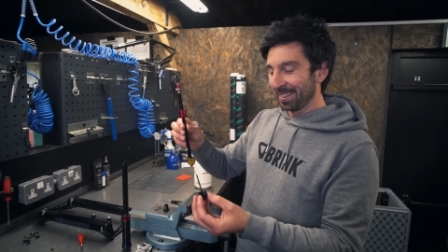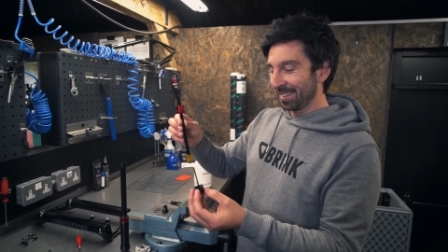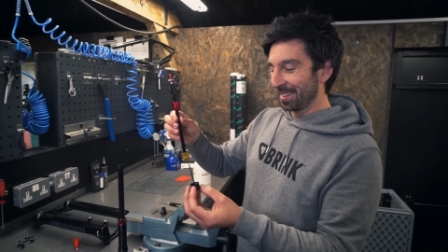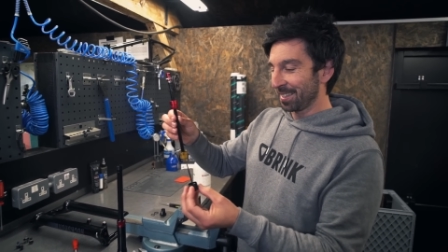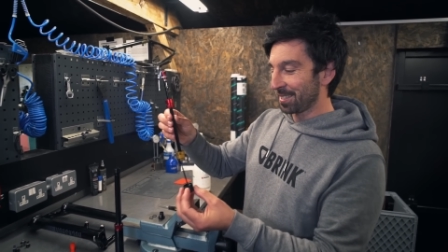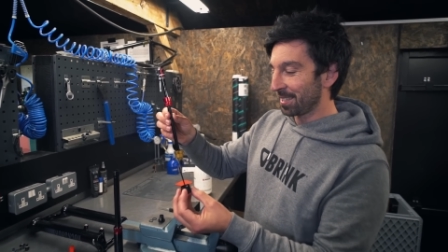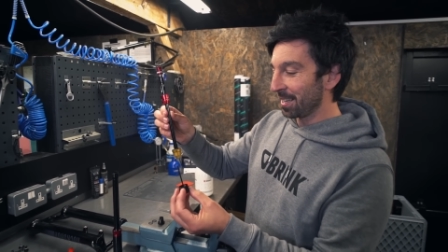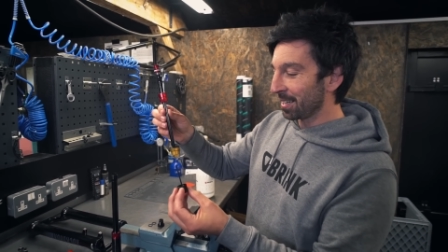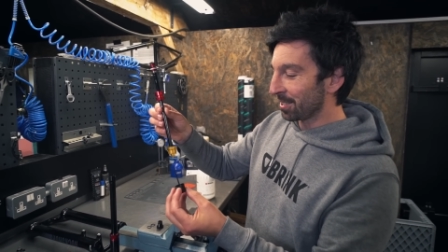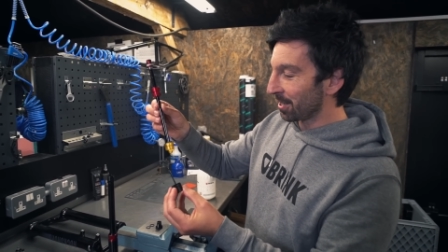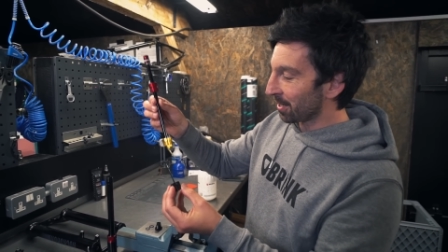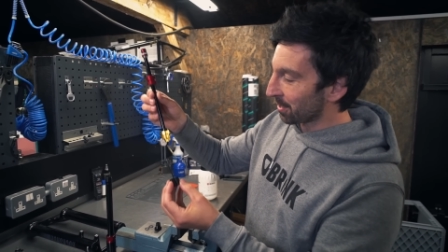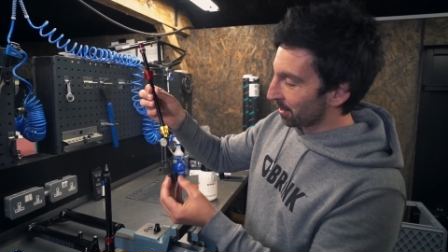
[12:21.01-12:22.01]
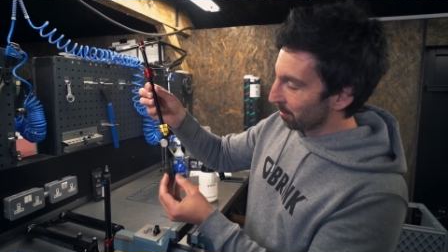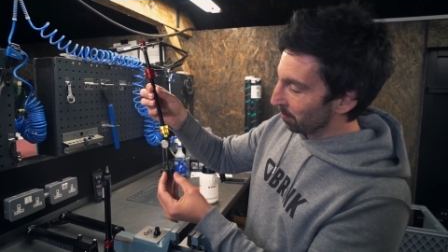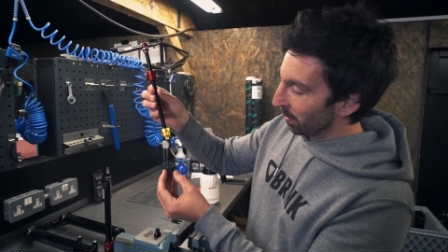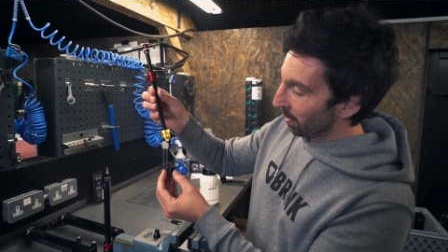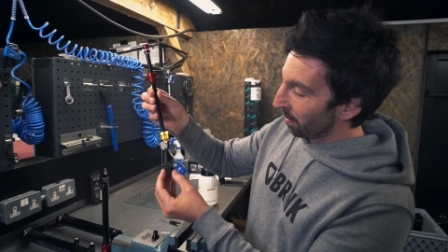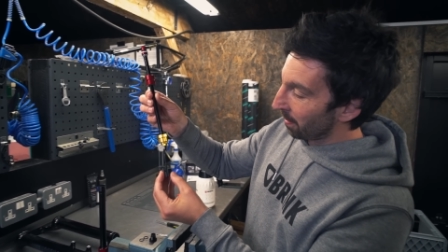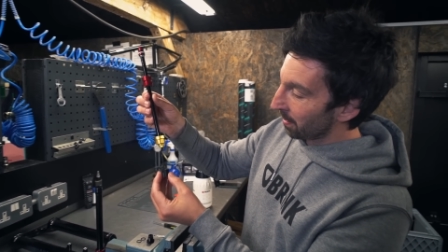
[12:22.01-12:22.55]
That's still adjusted
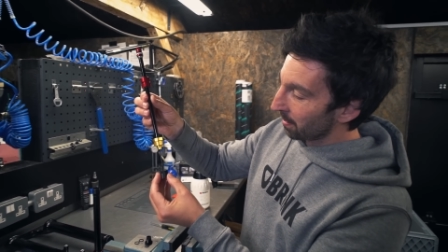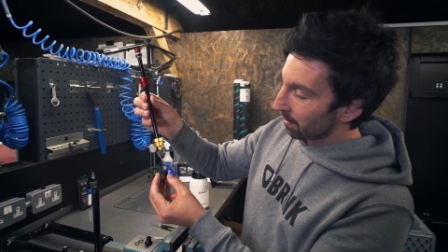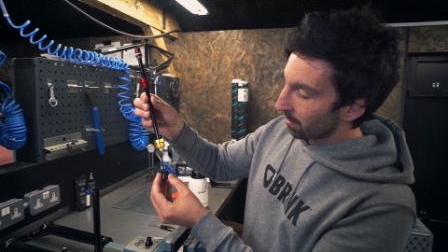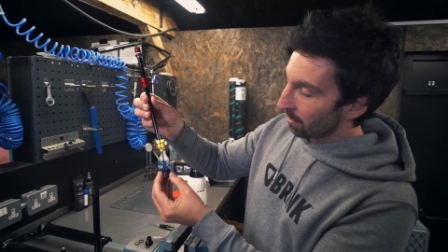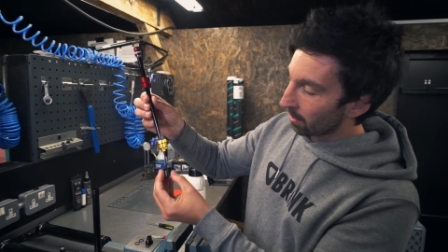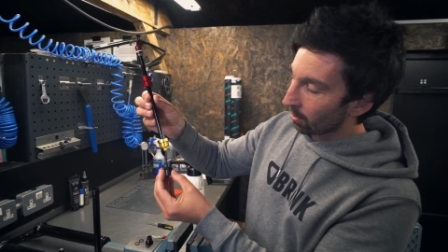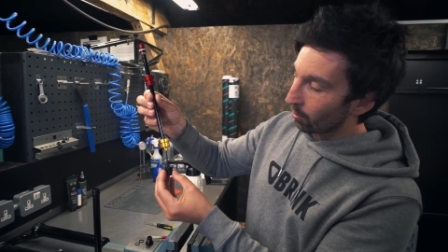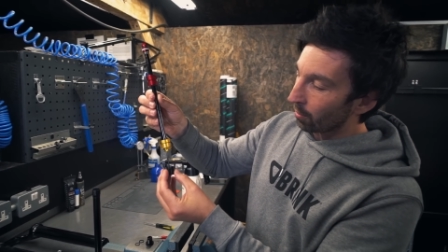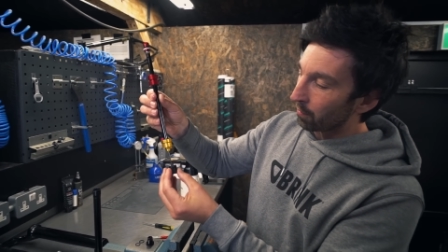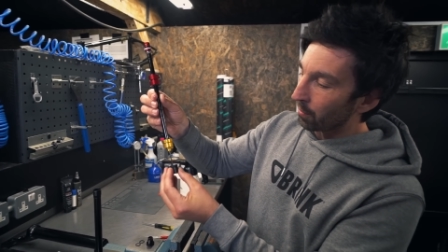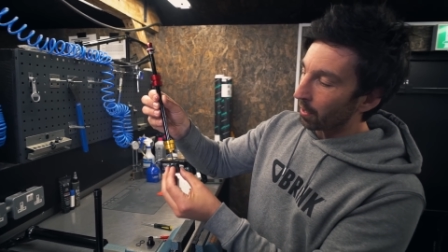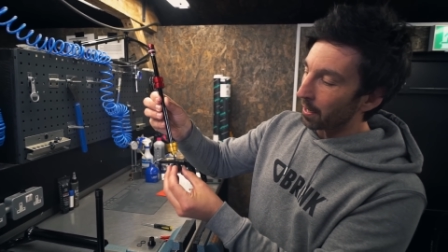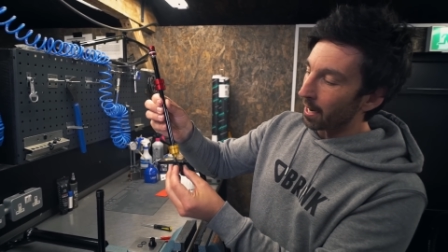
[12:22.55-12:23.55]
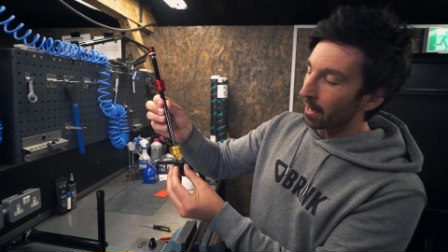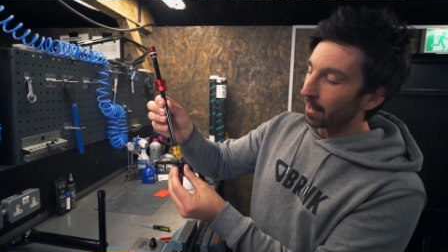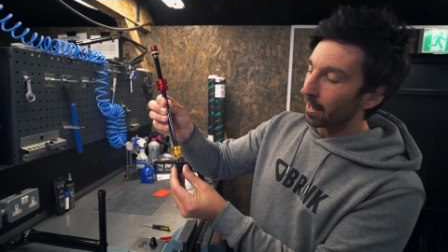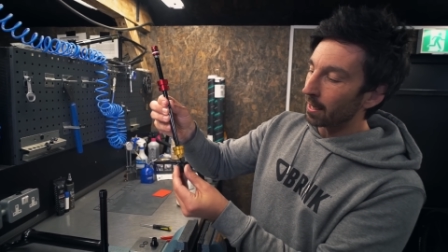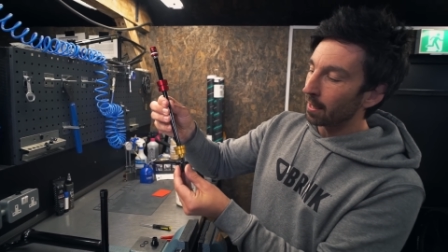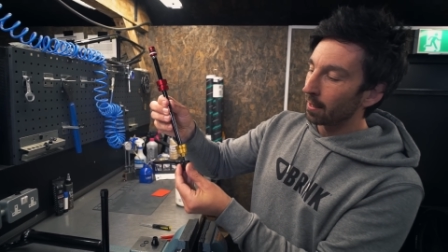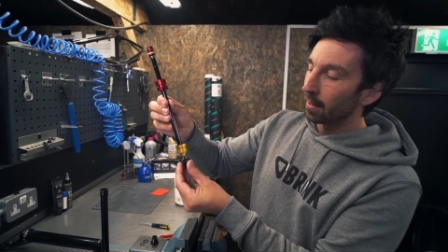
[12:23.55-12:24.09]
by a glorified Allen
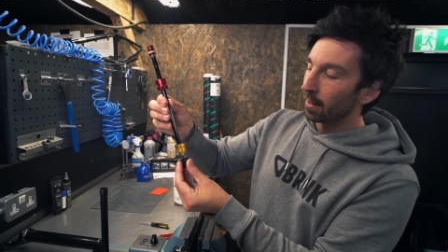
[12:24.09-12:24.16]
key.